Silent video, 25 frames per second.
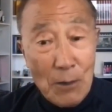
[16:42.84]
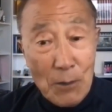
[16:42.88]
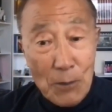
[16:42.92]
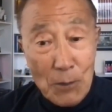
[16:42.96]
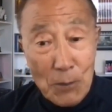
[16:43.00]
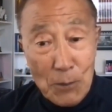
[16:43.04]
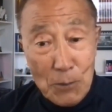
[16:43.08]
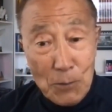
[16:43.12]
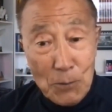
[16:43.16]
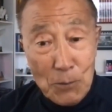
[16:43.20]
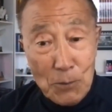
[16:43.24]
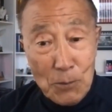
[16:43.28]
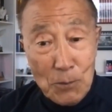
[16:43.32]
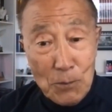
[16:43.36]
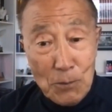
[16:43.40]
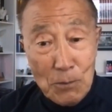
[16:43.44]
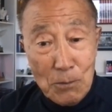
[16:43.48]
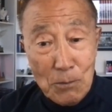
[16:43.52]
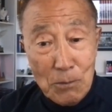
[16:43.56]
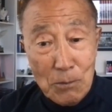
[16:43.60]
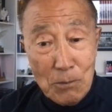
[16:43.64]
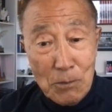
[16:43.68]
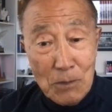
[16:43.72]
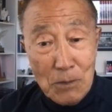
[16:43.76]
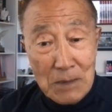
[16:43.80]
who
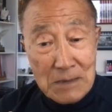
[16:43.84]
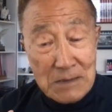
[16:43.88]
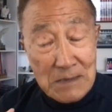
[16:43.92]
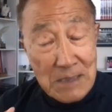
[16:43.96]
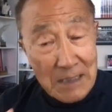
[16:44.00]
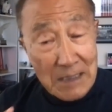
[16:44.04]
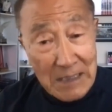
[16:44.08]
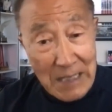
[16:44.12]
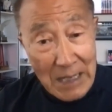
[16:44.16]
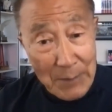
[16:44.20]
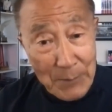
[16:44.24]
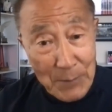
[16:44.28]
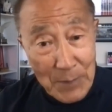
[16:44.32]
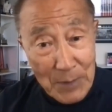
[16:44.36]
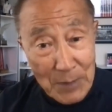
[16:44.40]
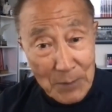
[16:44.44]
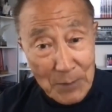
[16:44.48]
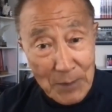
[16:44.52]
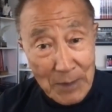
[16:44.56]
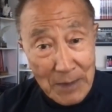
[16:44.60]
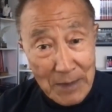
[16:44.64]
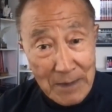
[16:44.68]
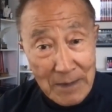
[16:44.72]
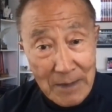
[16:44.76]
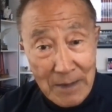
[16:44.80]
was a
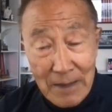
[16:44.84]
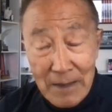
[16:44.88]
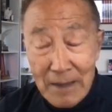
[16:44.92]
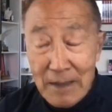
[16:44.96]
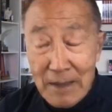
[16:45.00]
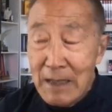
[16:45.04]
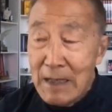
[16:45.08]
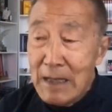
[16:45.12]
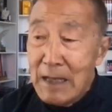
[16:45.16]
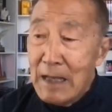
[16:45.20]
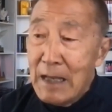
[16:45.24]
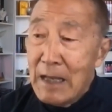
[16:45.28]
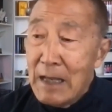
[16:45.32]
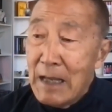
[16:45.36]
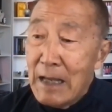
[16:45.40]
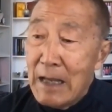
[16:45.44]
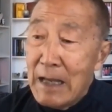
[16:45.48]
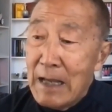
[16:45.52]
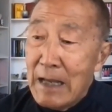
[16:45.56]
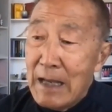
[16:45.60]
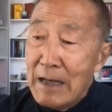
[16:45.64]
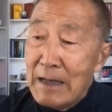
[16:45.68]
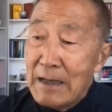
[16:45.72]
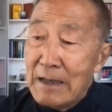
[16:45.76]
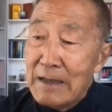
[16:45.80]
Democrat,
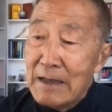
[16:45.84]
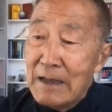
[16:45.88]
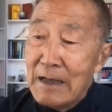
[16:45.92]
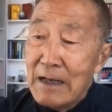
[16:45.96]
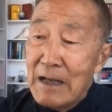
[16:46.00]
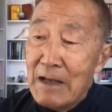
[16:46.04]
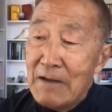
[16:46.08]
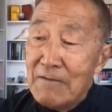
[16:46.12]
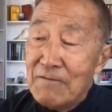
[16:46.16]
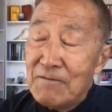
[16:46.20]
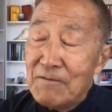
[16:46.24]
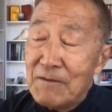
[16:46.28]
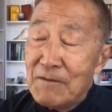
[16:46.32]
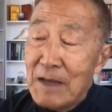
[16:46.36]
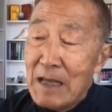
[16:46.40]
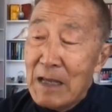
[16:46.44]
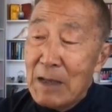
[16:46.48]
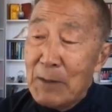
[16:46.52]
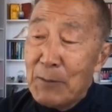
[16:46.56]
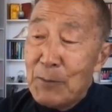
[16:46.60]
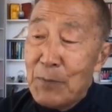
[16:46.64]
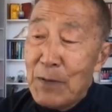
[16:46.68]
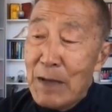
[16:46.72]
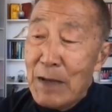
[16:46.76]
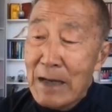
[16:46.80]
and if
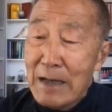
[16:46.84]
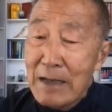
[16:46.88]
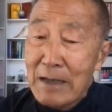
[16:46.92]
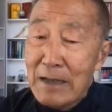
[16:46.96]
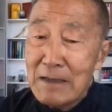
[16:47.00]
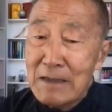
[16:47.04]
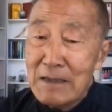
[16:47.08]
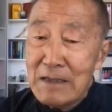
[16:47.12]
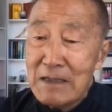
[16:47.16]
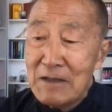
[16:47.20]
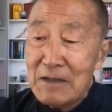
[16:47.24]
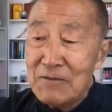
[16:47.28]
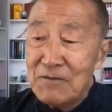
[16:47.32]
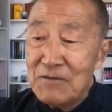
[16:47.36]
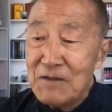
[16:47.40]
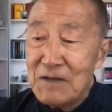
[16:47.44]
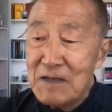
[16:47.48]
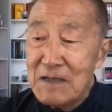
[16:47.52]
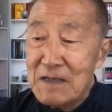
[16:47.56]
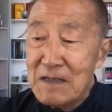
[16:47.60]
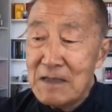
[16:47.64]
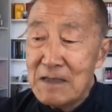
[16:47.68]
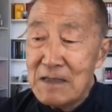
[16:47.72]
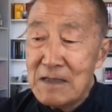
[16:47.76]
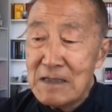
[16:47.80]
AIPAC can
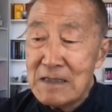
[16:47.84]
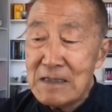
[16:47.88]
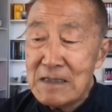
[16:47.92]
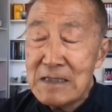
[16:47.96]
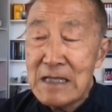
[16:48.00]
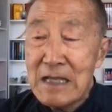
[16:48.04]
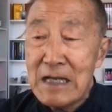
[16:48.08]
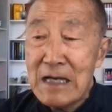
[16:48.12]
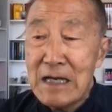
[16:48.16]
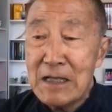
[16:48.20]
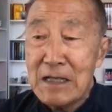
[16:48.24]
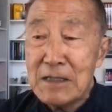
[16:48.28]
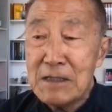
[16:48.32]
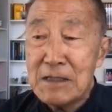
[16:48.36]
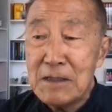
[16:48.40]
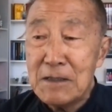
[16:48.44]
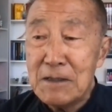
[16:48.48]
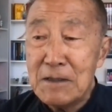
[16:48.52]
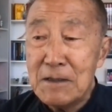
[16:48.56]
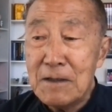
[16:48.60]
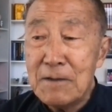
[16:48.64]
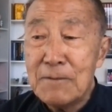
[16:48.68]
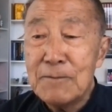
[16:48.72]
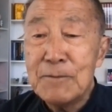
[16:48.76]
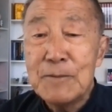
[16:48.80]
defeat
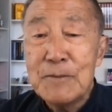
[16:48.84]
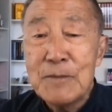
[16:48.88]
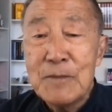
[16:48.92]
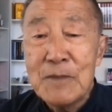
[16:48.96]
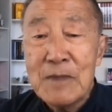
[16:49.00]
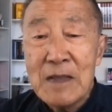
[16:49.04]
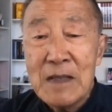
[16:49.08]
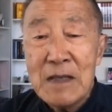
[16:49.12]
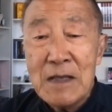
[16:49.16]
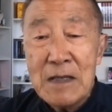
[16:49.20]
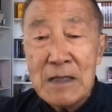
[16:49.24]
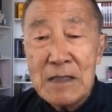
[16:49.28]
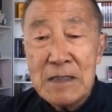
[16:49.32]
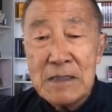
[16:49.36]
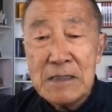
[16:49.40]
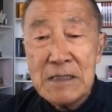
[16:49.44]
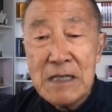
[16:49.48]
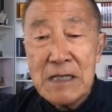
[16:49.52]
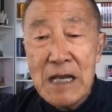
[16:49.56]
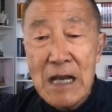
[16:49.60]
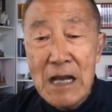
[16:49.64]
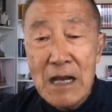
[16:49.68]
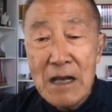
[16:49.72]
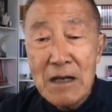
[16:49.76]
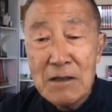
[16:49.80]
Senator
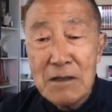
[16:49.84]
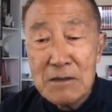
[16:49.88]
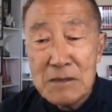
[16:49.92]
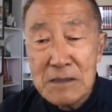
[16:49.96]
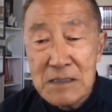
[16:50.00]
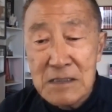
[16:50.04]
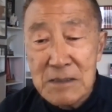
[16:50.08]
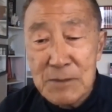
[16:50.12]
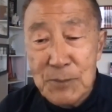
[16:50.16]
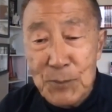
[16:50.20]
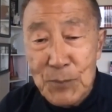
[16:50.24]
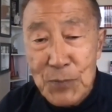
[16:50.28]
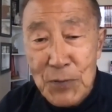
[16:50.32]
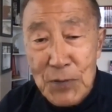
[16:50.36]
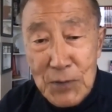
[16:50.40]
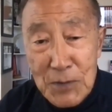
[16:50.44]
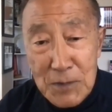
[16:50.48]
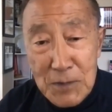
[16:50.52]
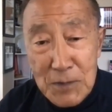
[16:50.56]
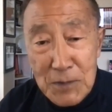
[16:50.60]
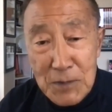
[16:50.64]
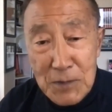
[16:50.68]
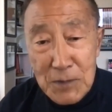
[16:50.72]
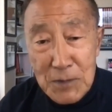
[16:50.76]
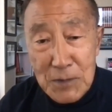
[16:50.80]
Charles
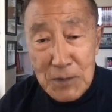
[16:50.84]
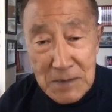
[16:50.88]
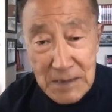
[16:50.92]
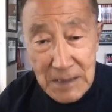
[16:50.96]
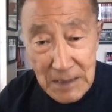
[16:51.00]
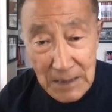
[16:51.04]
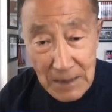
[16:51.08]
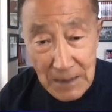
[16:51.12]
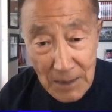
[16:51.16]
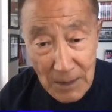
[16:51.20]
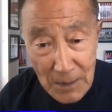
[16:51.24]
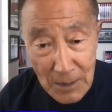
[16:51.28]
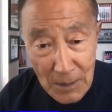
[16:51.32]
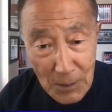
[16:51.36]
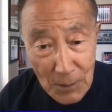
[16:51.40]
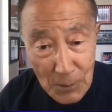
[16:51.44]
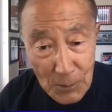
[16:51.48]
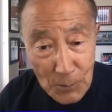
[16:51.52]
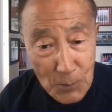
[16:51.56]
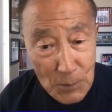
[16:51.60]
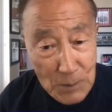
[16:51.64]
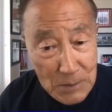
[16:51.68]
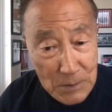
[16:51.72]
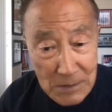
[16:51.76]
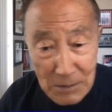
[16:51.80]
Percy,
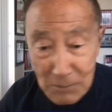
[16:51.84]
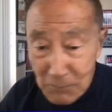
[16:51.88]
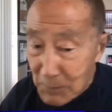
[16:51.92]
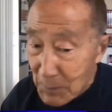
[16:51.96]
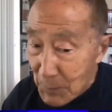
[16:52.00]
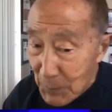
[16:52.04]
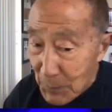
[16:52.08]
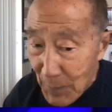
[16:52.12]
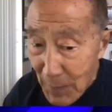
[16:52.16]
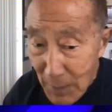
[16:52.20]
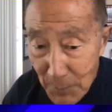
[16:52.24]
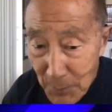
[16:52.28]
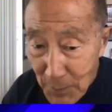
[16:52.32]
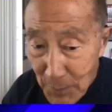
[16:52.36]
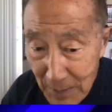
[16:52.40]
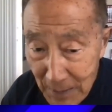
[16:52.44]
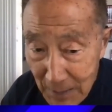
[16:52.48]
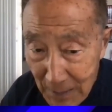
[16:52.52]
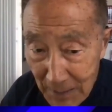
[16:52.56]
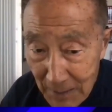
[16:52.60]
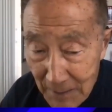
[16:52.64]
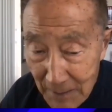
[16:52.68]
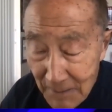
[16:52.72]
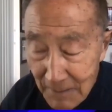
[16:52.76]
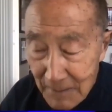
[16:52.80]
who was a
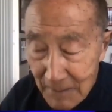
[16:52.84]
Republican,